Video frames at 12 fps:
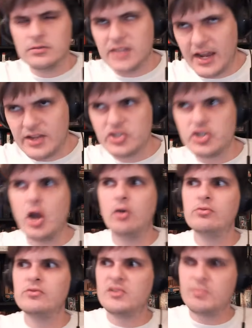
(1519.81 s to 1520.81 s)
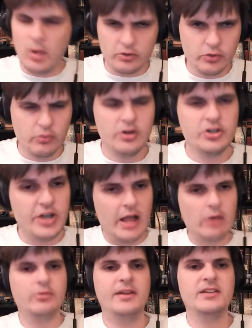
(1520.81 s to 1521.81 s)
Tyus Jones, Paul George, and
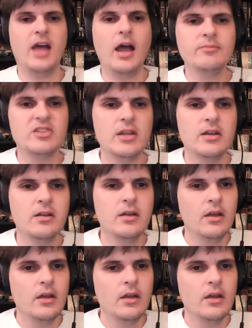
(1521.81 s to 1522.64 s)
now Klay Thompson.